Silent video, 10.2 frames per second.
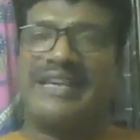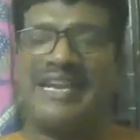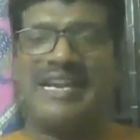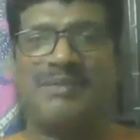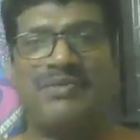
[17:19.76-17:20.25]
the
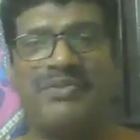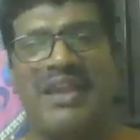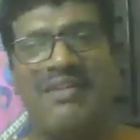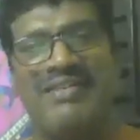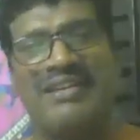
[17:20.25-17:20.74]
kingdom of
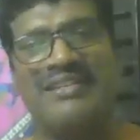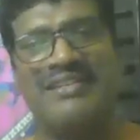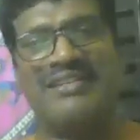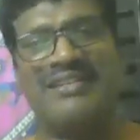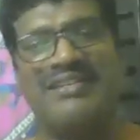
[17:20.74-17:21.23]
heaven,
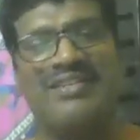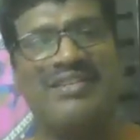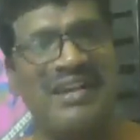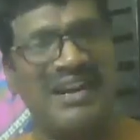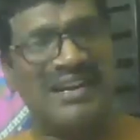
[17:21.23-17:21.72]

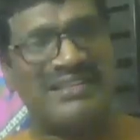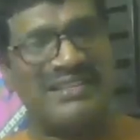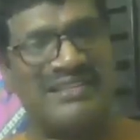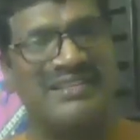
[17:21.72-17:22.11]
God.